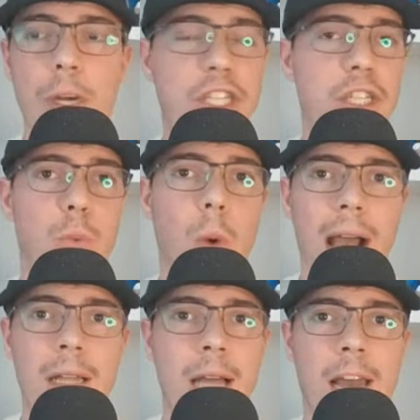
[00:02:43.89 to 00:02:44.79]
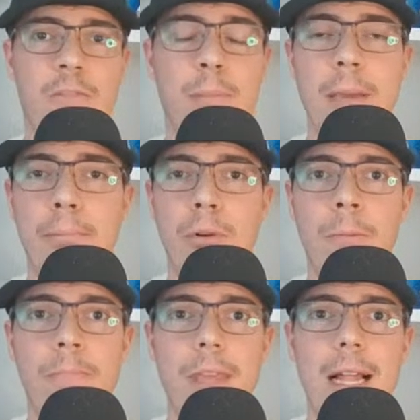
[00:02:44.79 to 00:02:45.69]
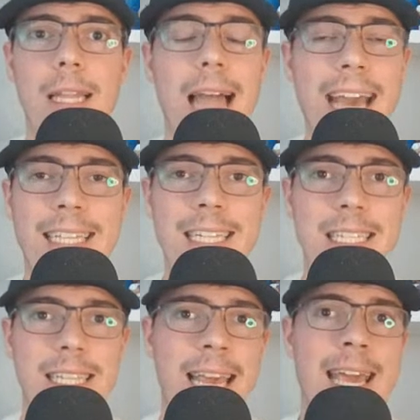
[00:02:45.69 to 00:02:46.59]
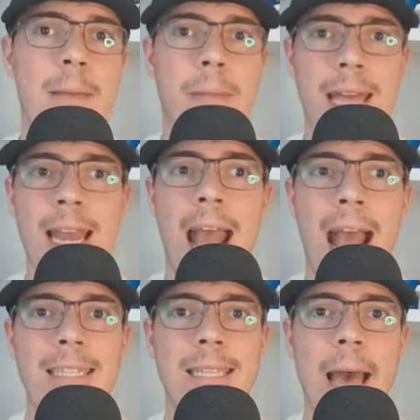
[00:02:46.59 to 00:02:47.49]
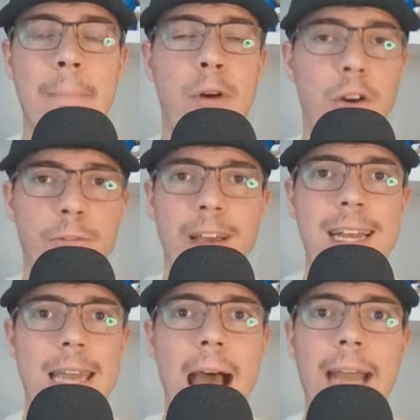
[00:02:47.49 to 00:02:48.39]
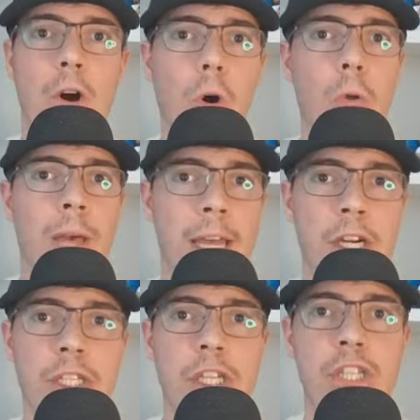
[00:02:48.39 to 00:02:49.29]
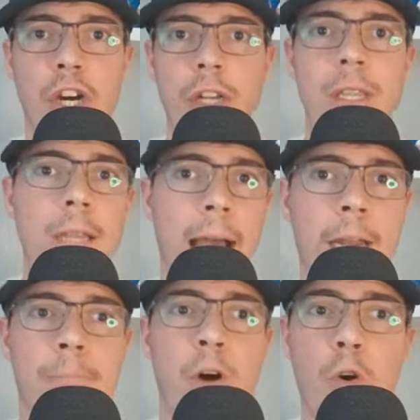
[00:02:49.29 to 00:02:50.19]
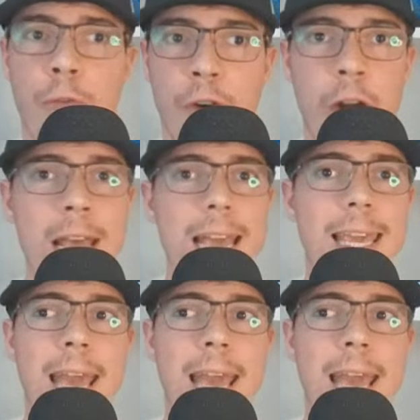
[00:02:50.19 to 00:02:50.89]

which is why a lot of people like to slate him in as that perfect 9-hole hitter to turn the lineup over,